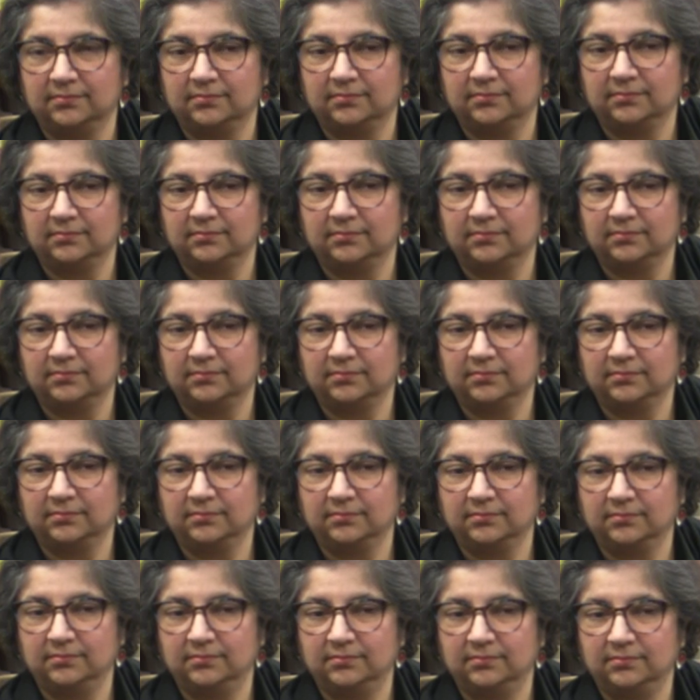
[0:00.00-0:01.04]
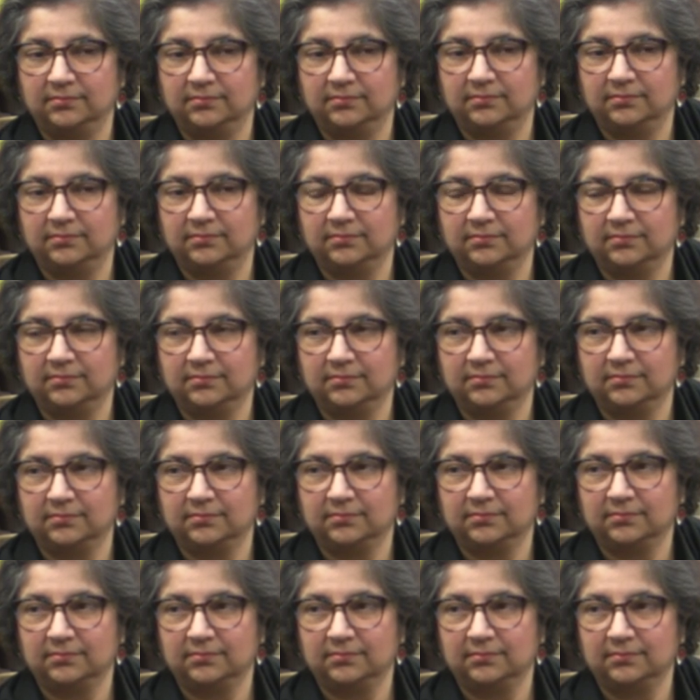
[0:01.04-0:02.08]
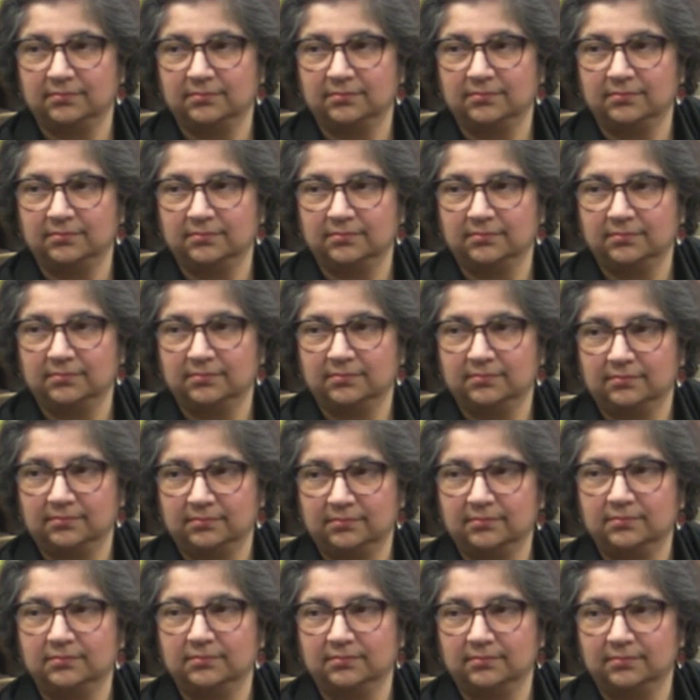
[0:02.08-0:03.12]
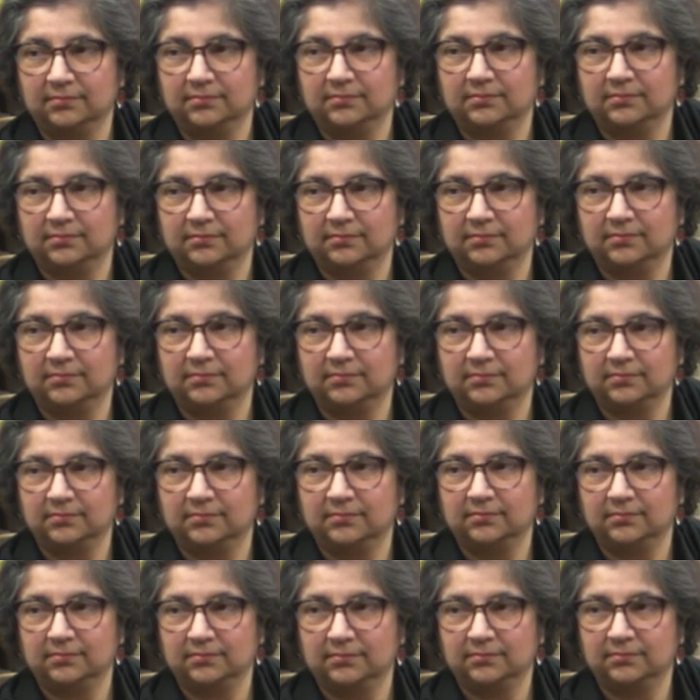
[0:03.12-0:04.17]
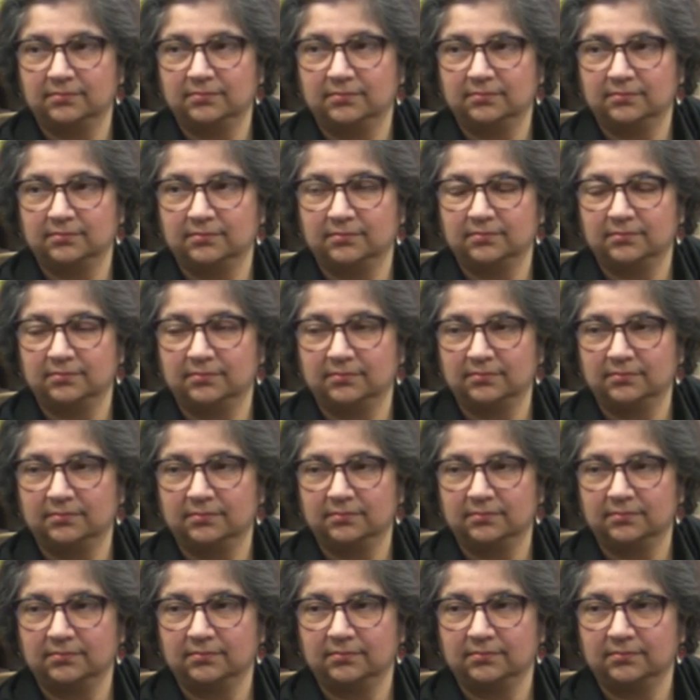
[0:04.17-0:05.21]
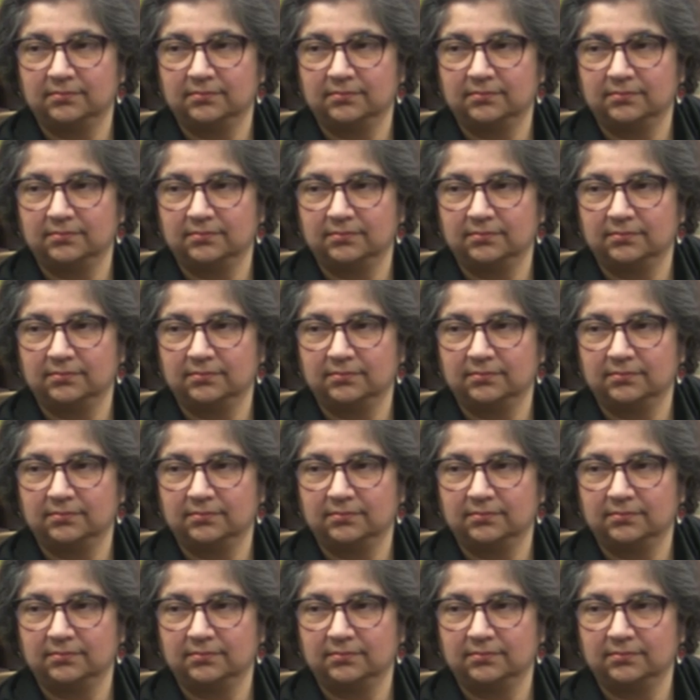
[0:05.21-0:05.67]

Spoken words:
This person isn't speaking.